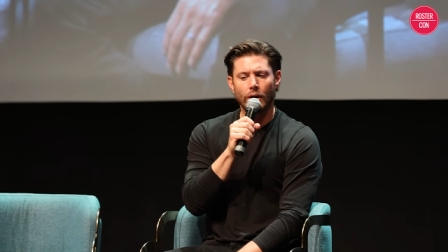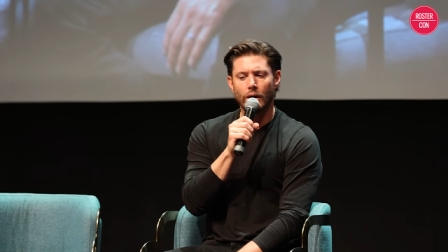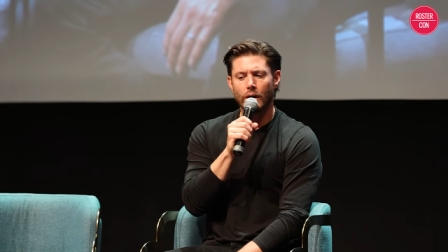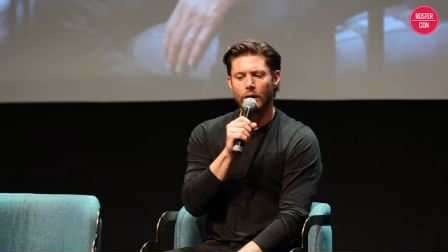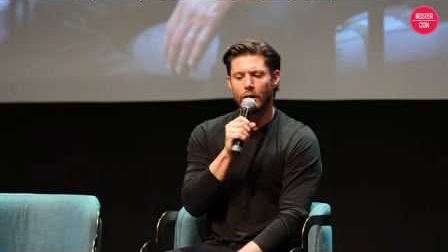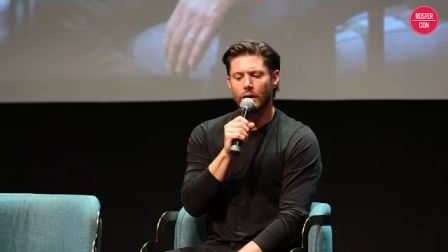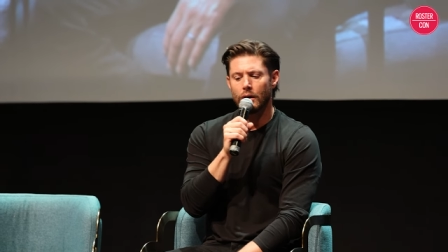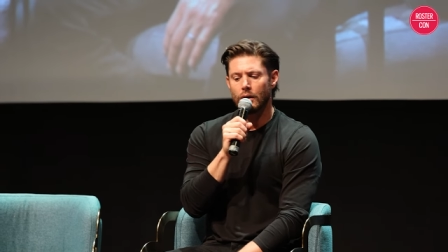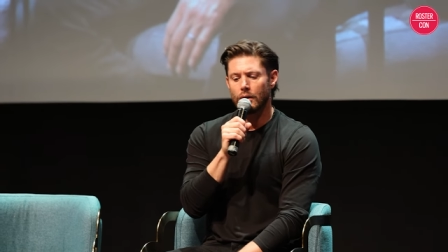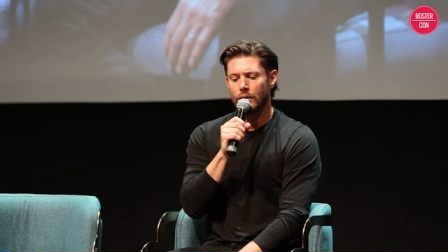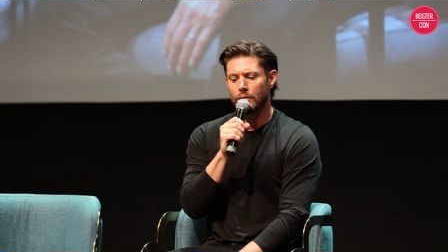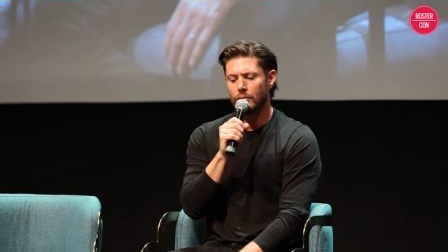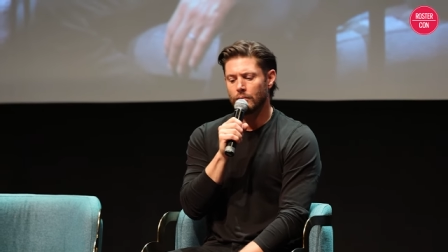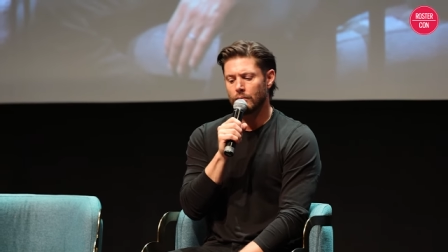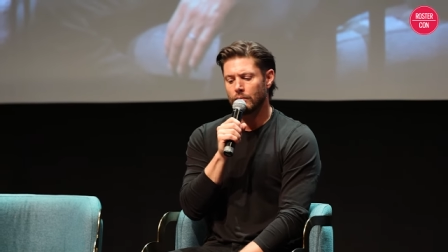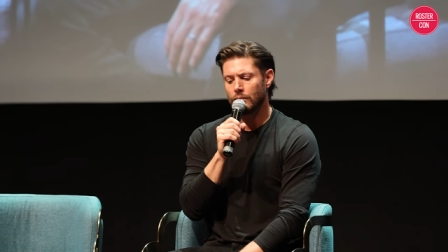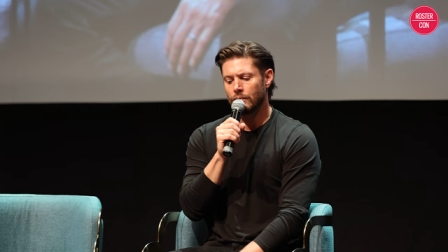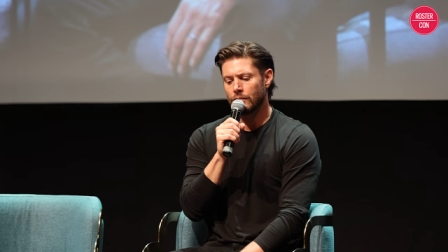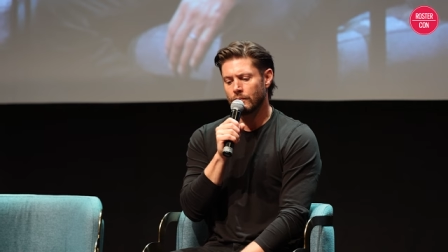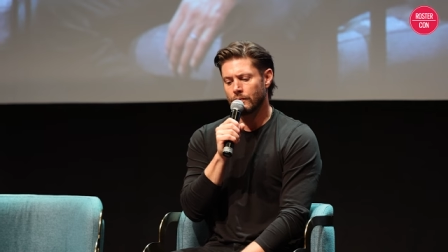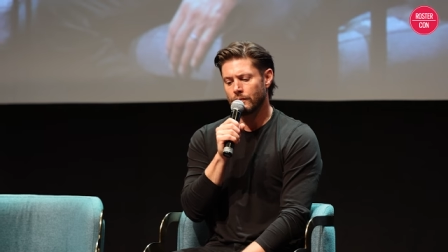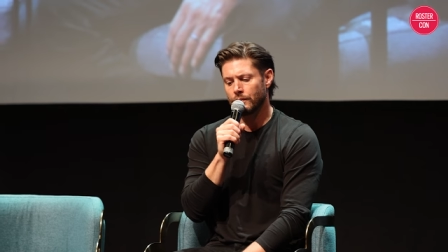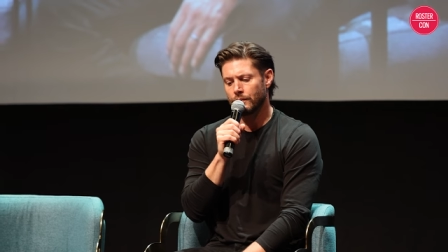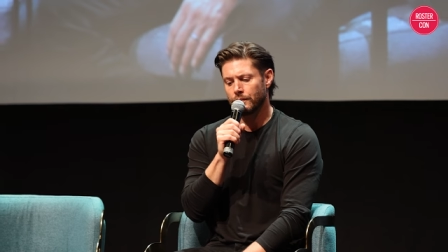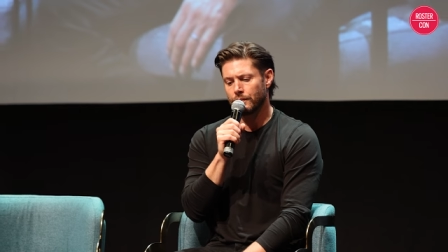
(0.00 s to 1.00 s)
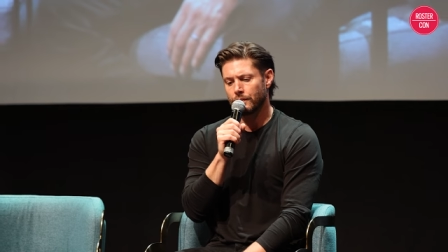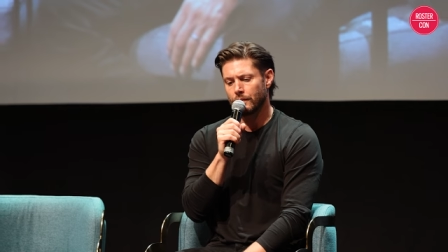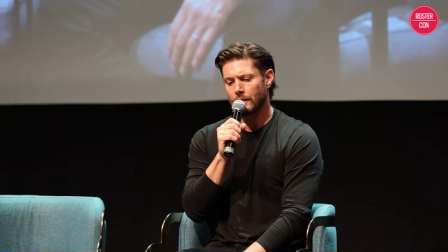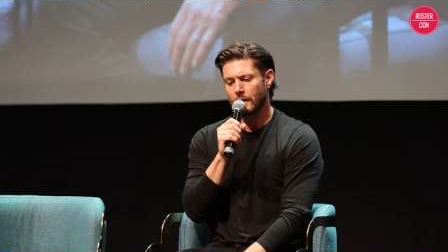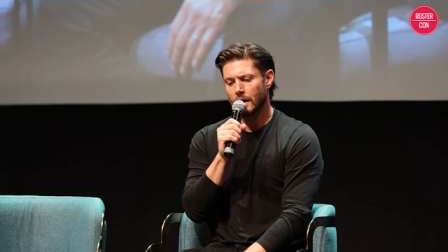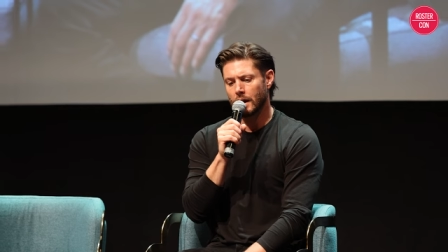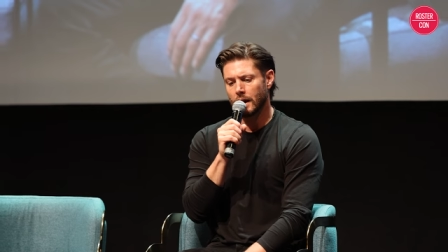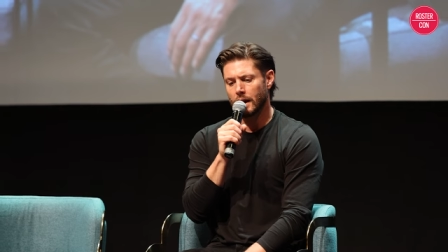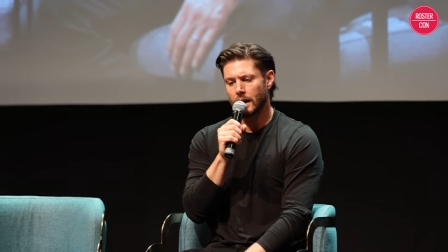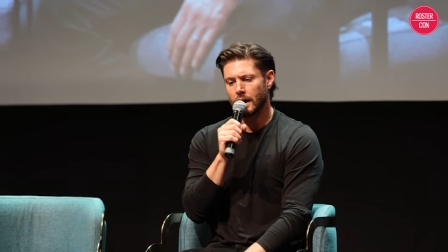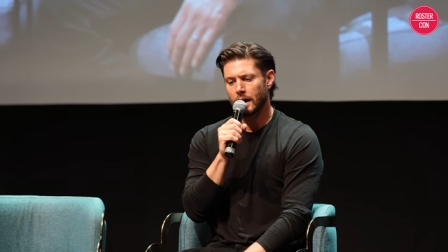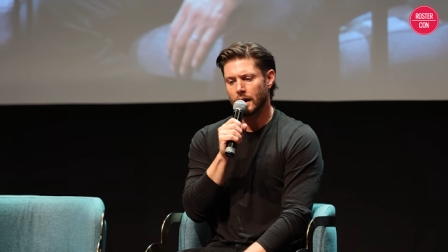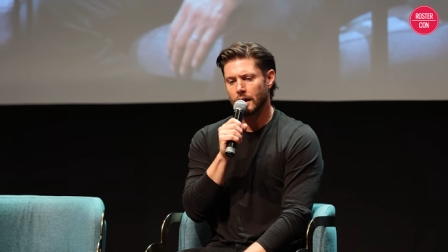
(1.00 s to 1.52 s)
Um,
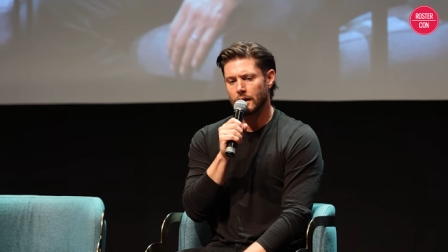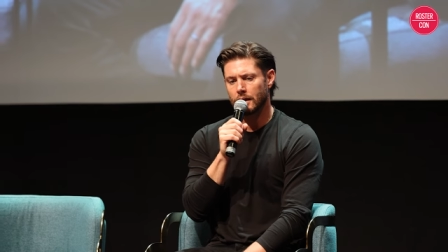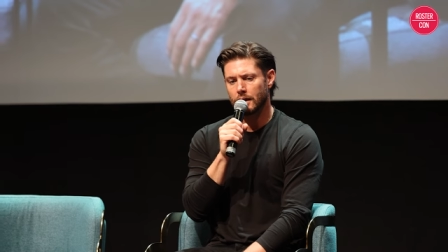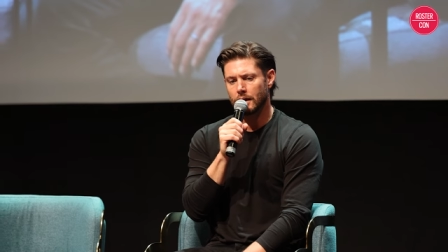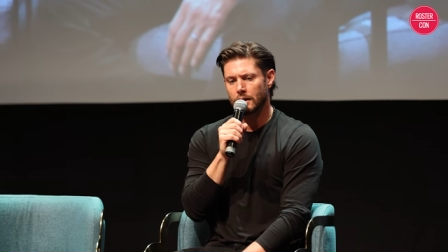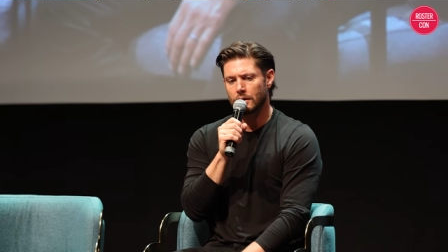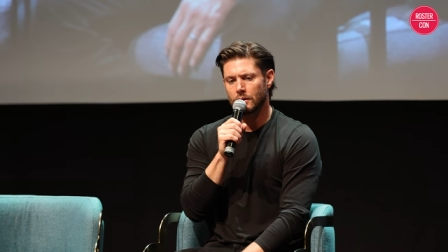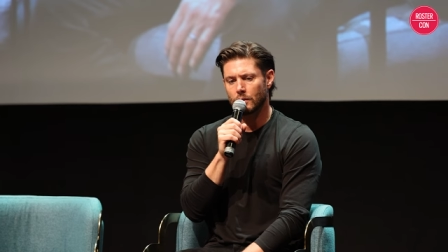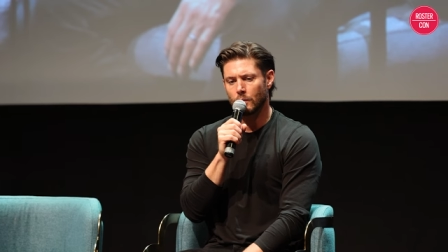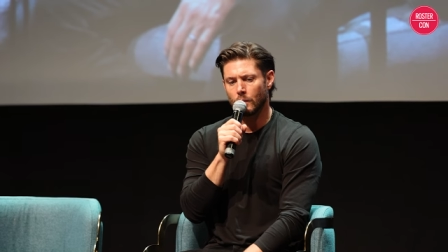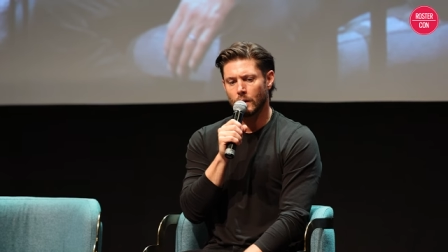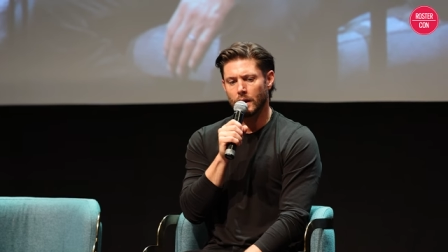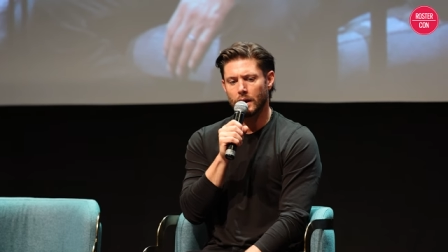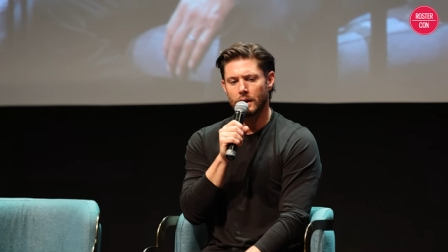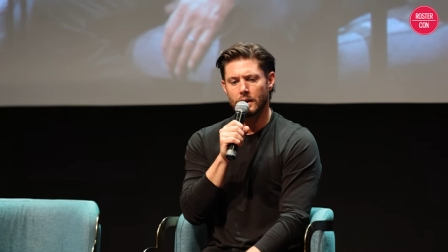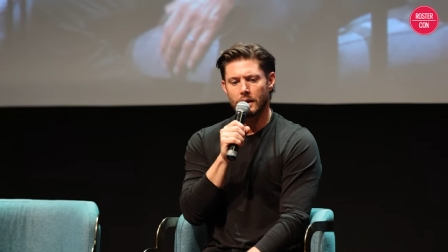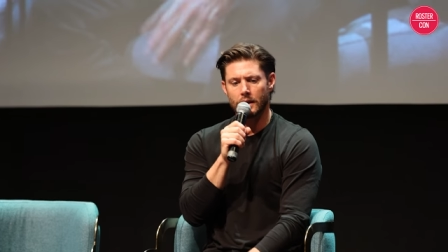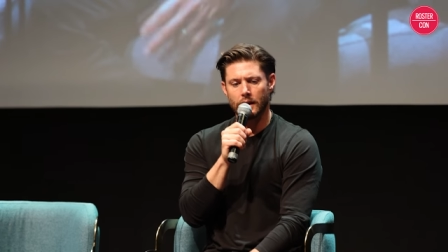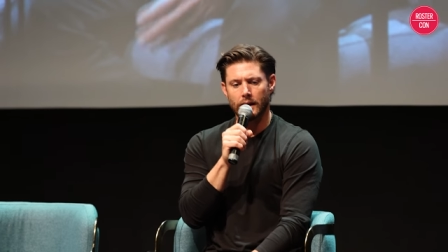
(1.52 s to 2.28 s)
and I think the way